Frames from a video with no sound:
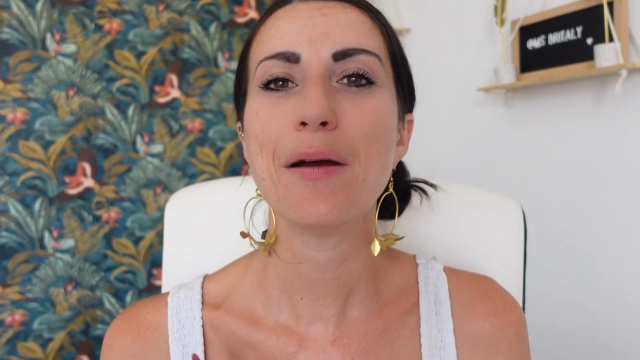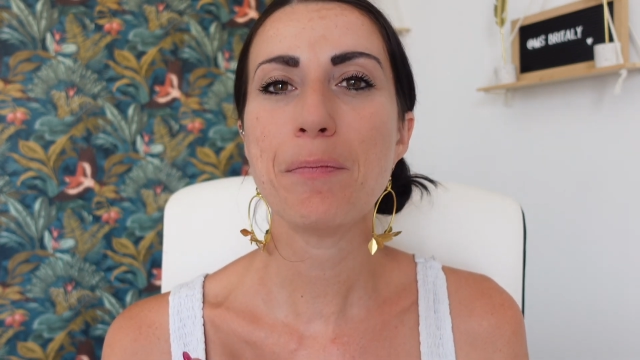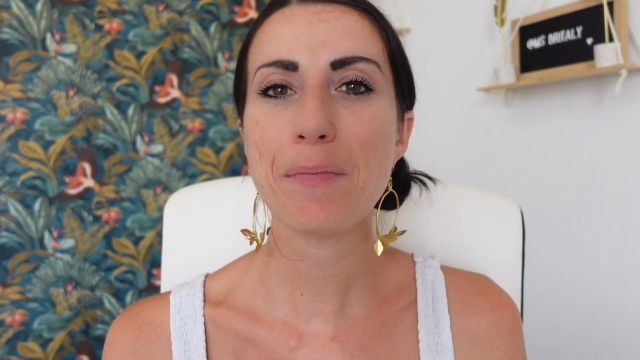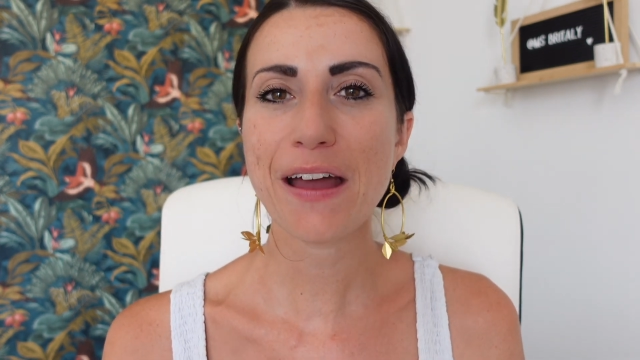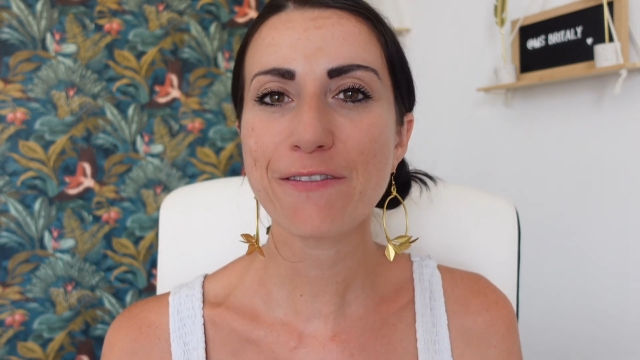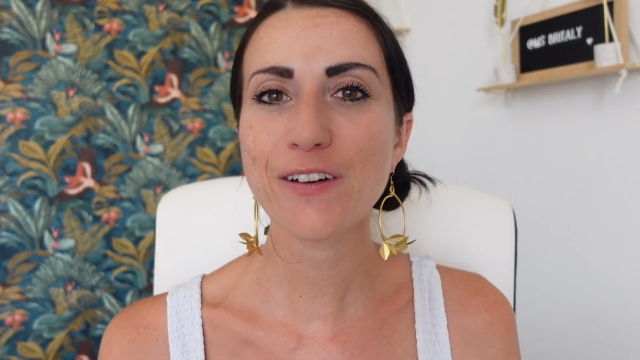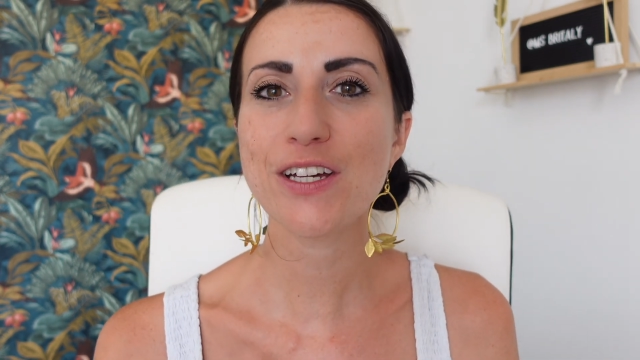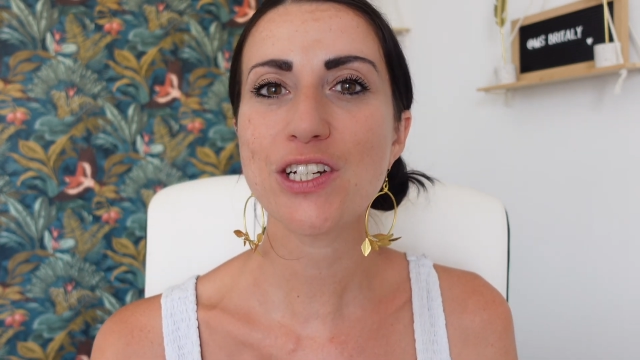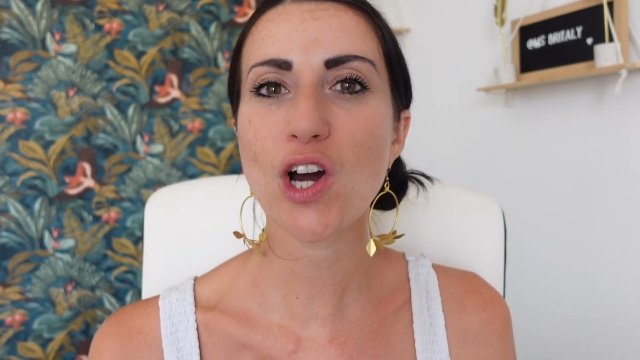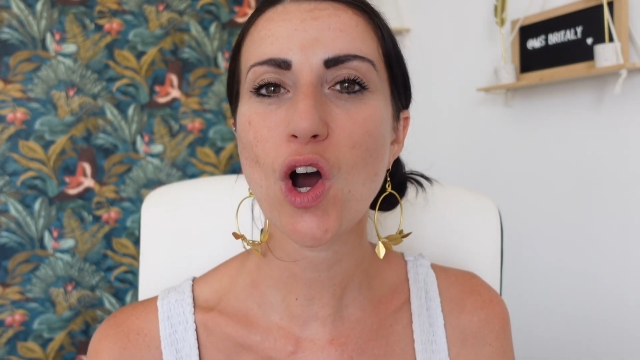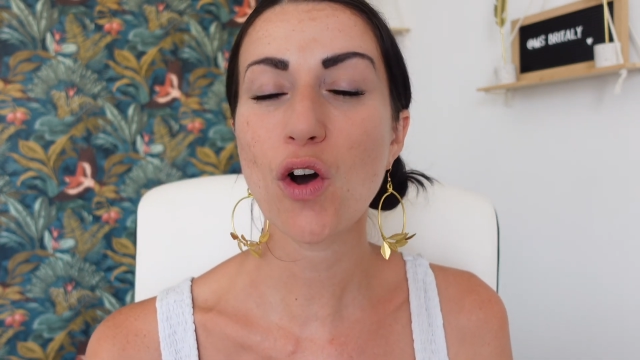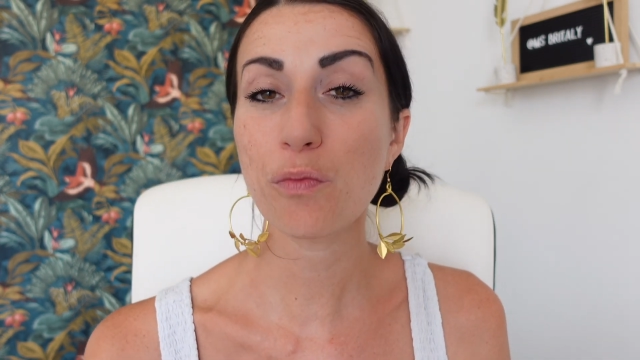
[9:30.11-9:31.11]

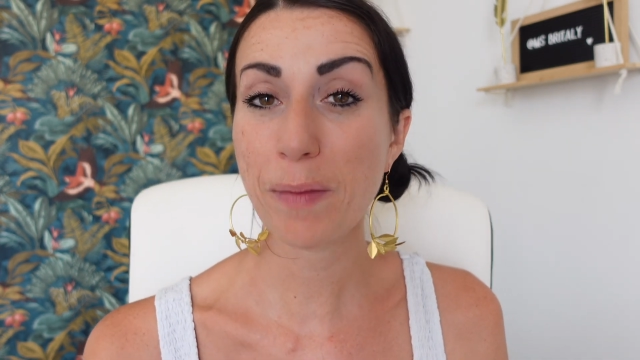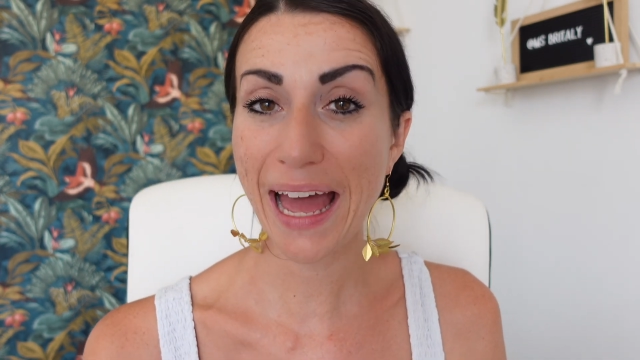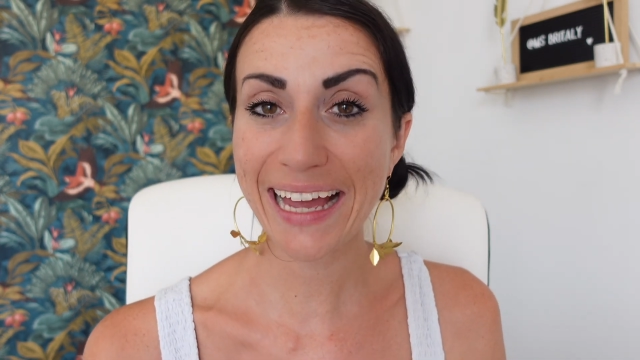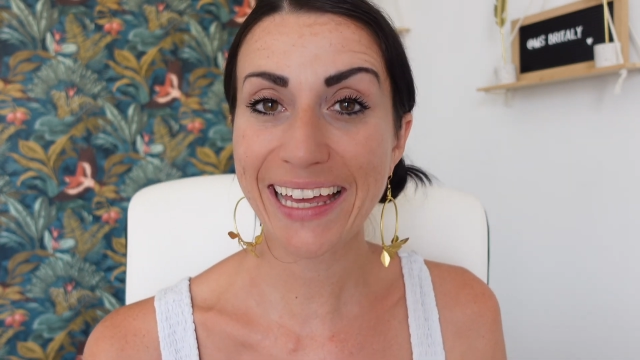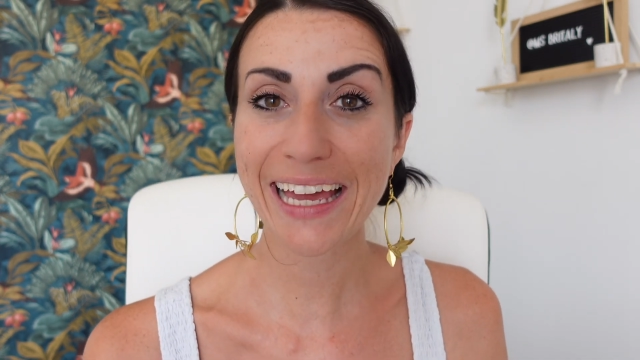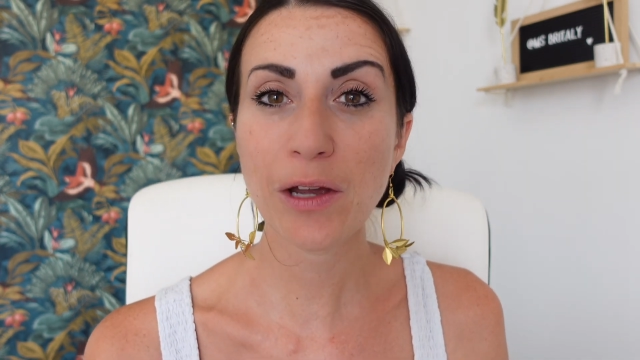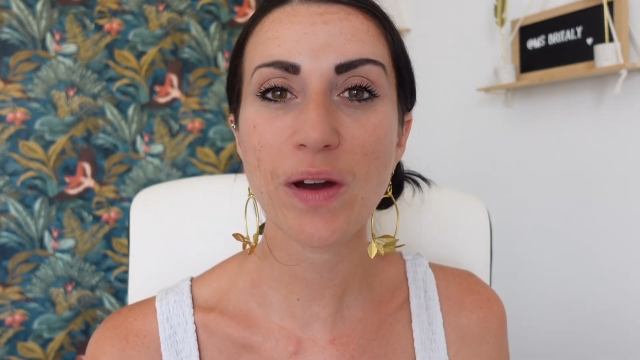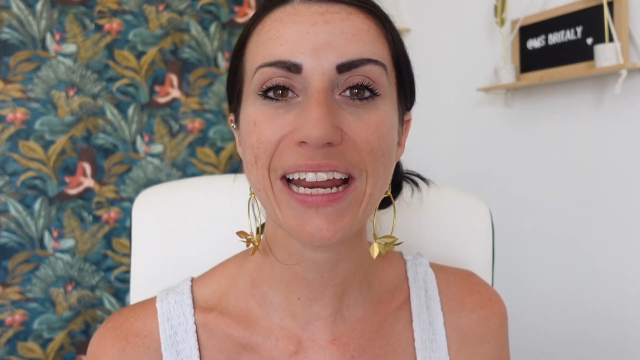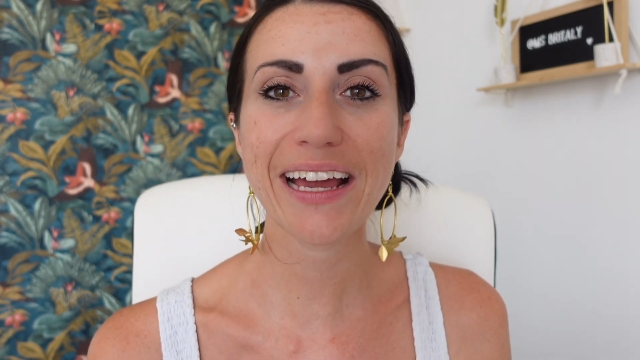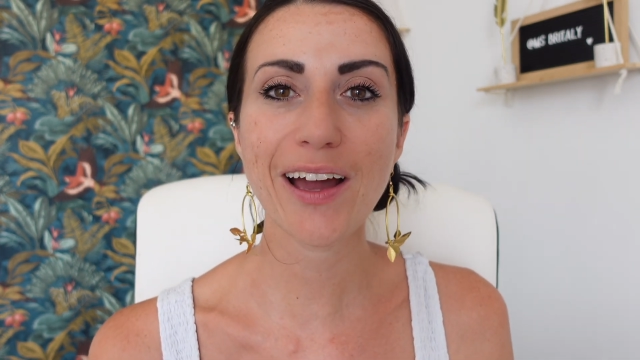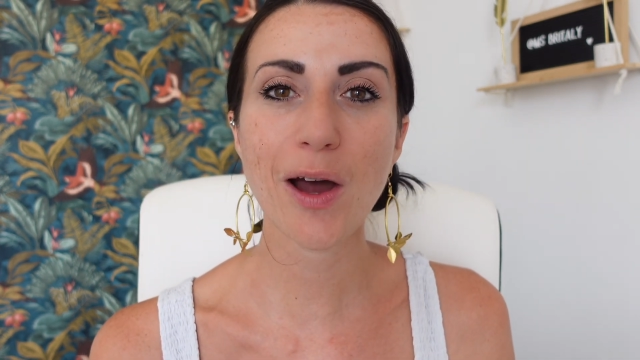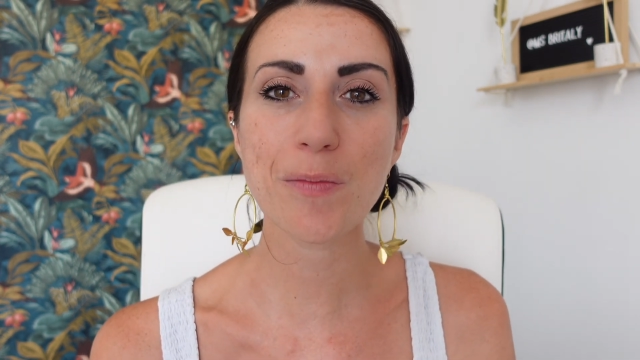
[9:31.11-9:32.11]
method of packing when
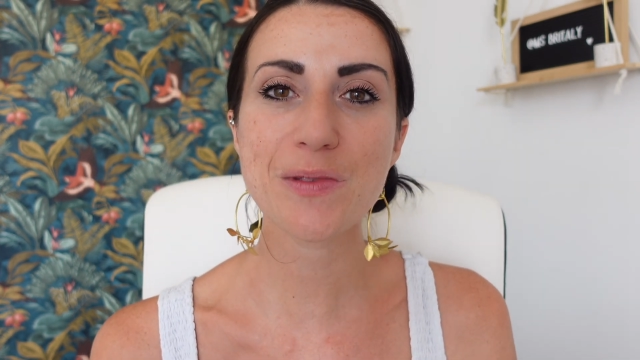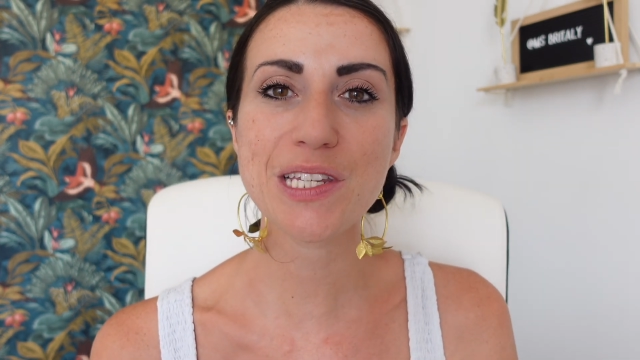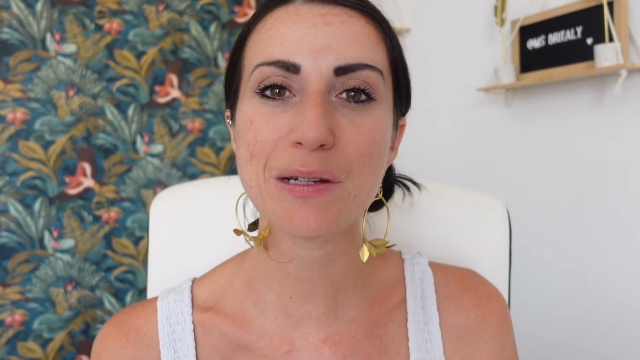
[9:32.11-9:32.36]
it comes